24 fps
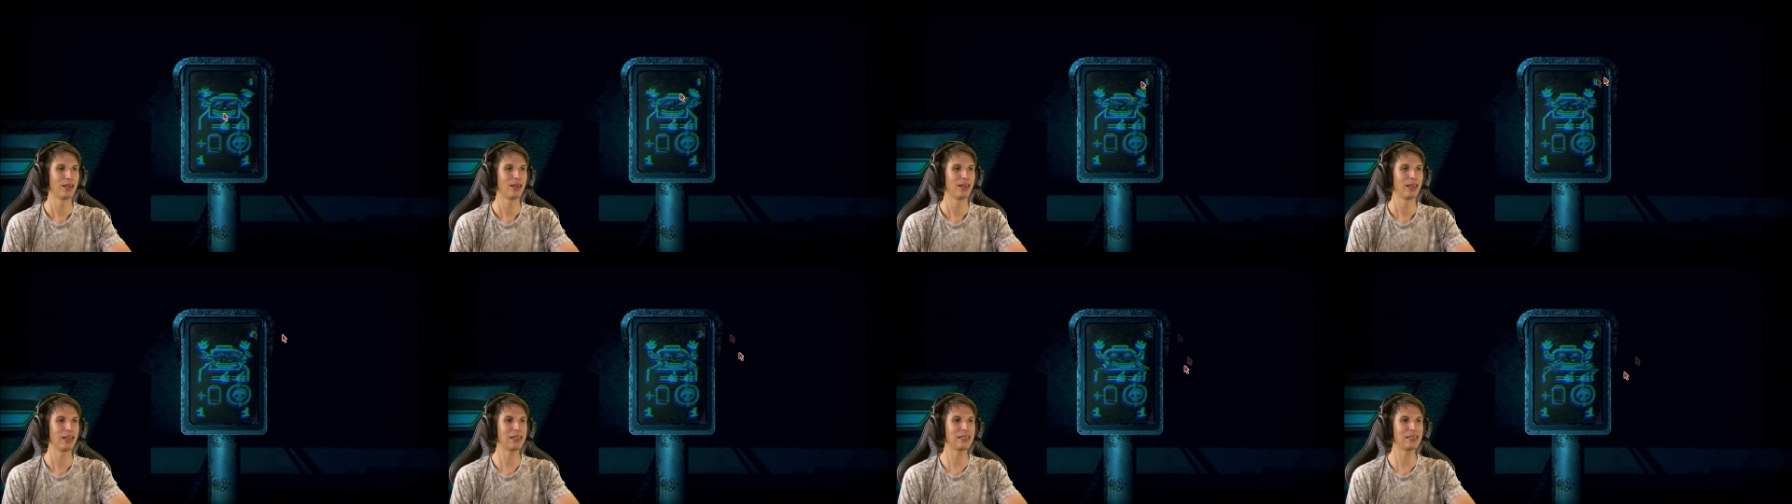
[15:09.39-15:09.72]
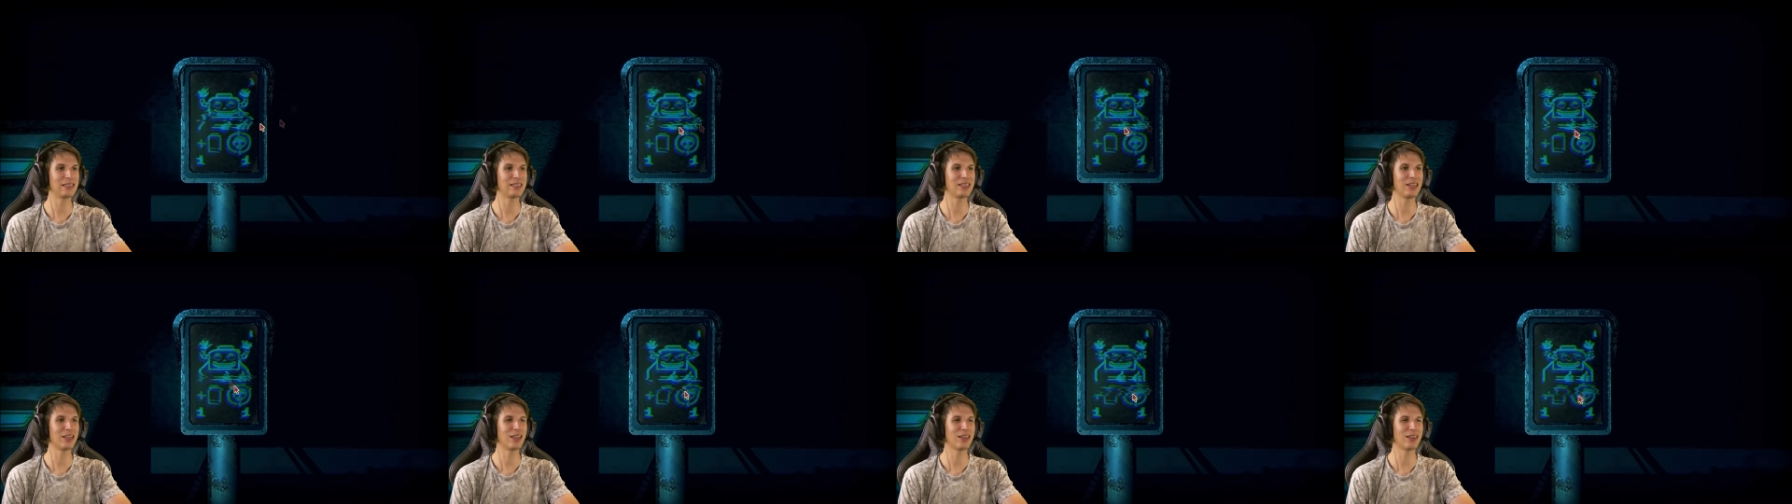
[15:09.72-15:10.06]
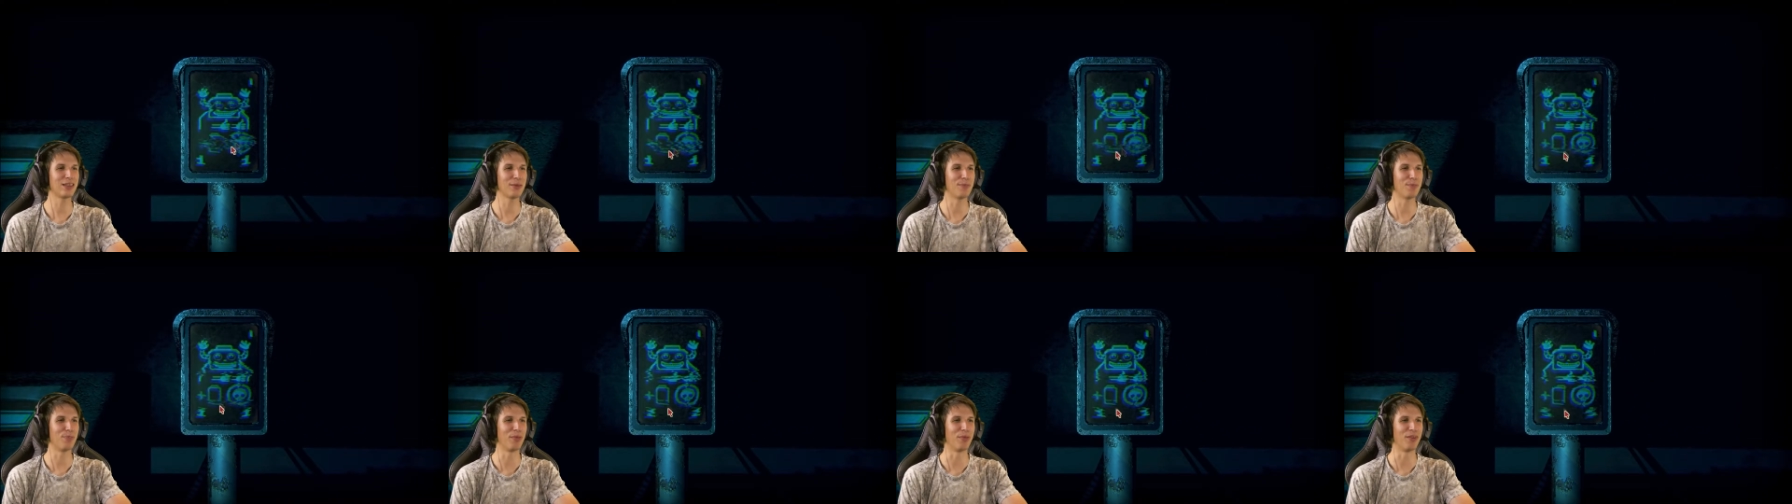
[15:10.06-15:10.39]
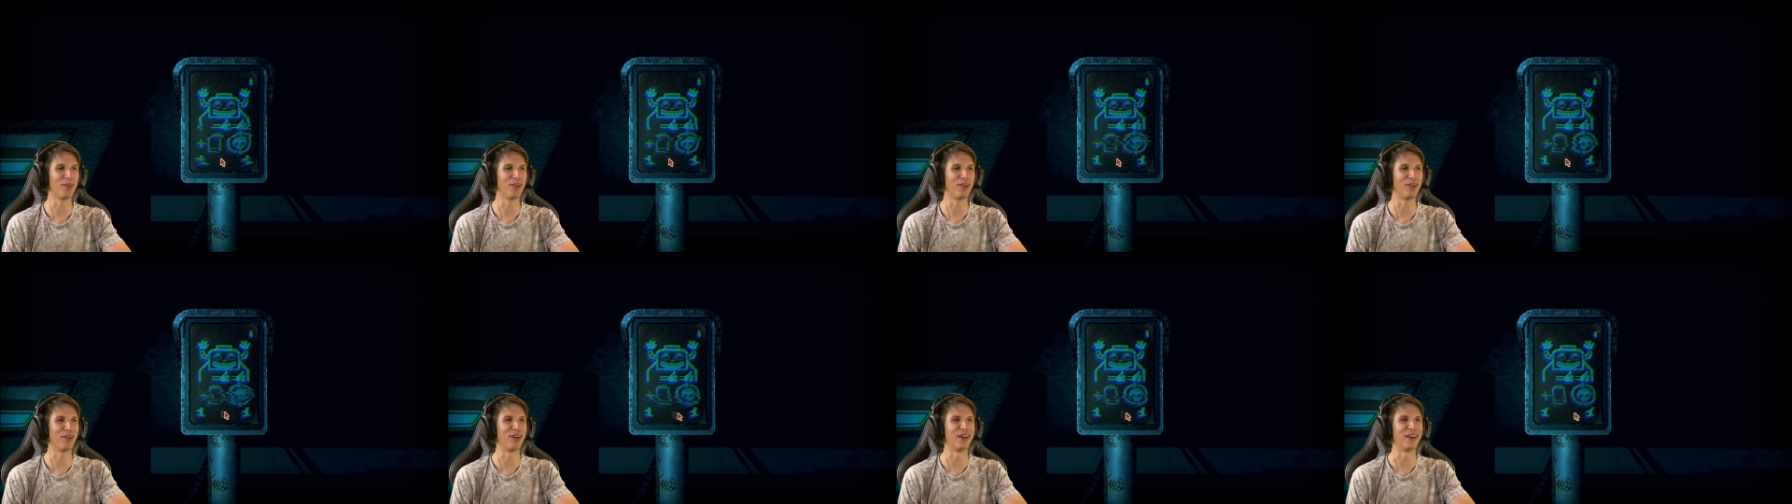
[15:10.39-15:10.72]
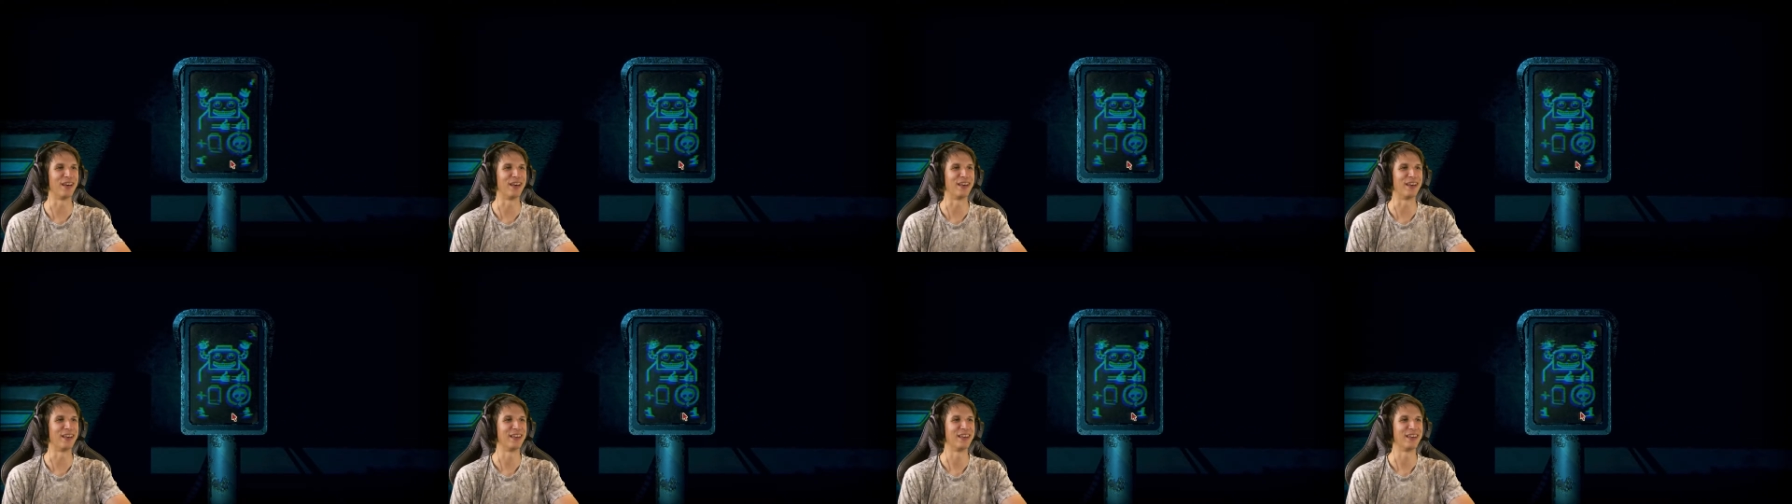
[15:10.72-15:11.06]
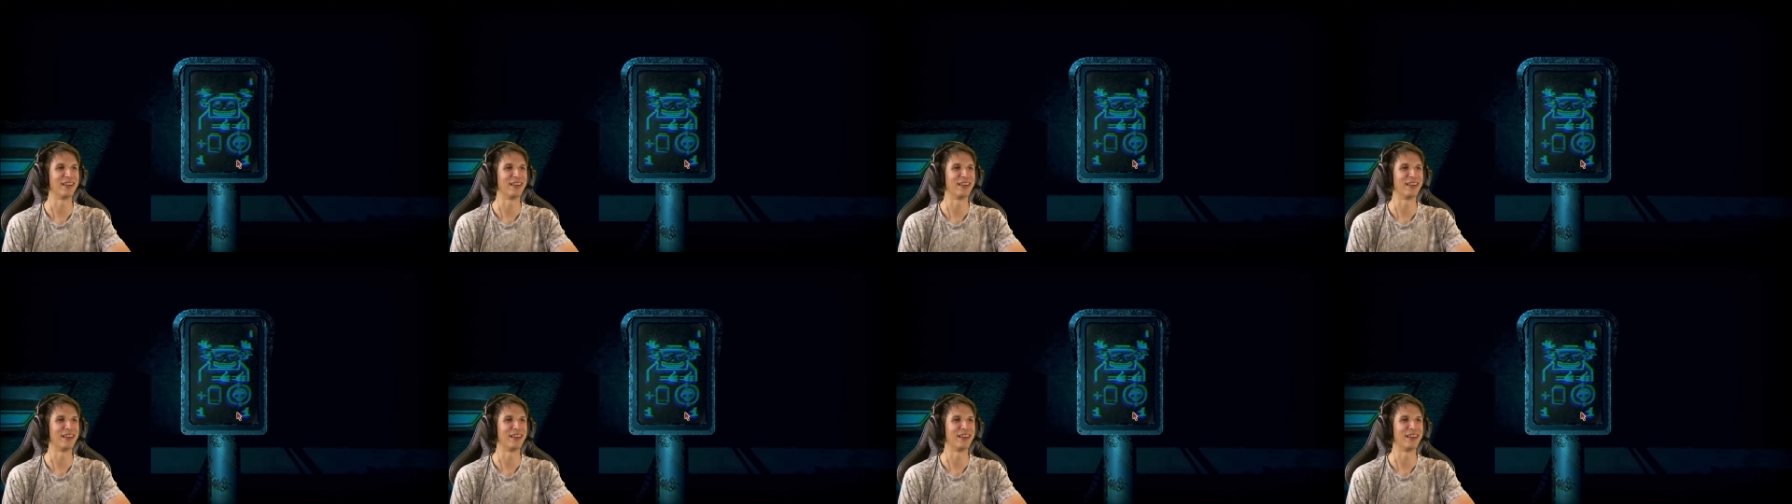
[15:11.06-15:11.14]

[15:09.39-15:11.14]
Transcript: It's not the boy!